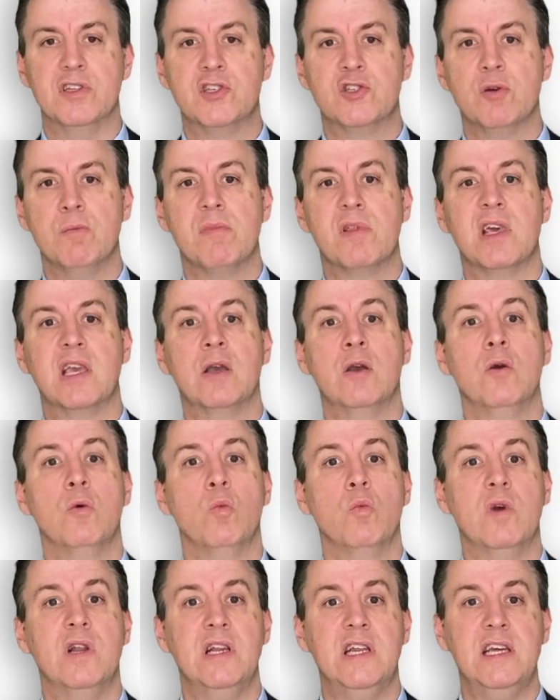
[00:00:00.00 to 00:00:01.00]
something
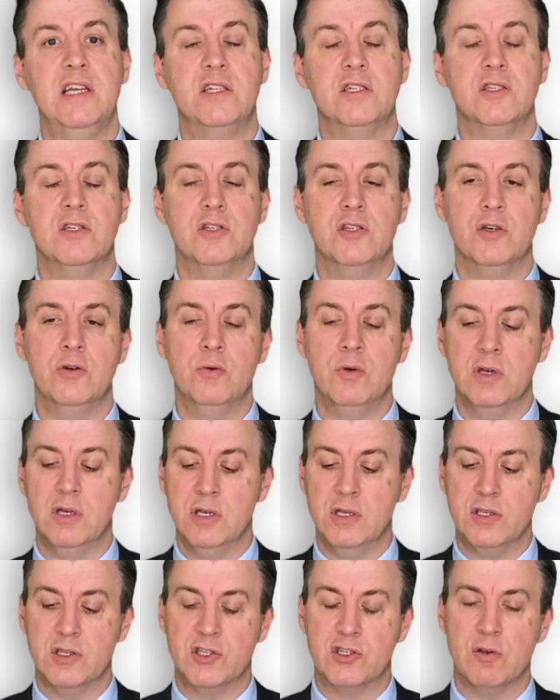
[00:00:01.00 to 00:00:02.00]
we need to do
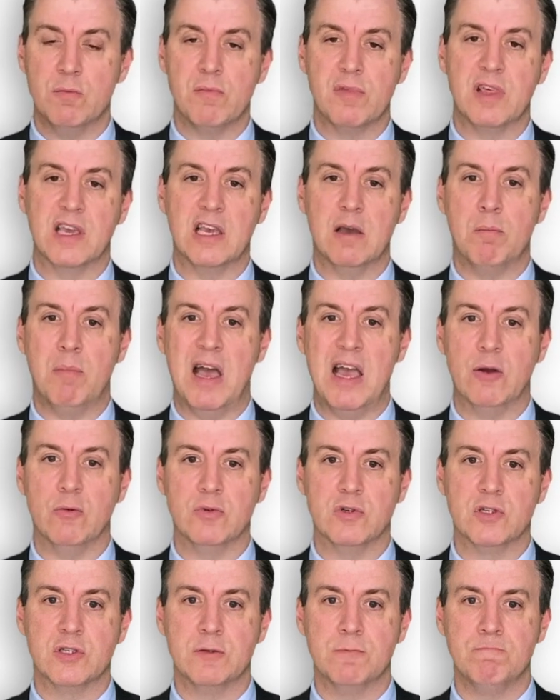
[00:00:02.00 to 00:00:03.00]
something
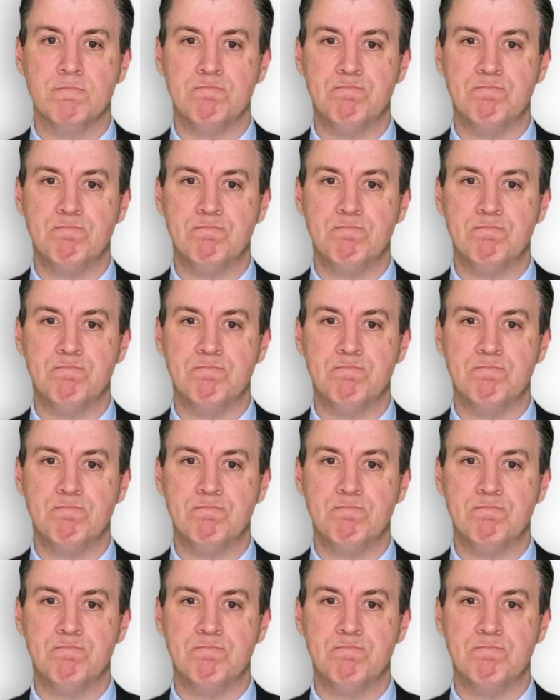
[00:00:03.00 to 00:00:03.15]
about.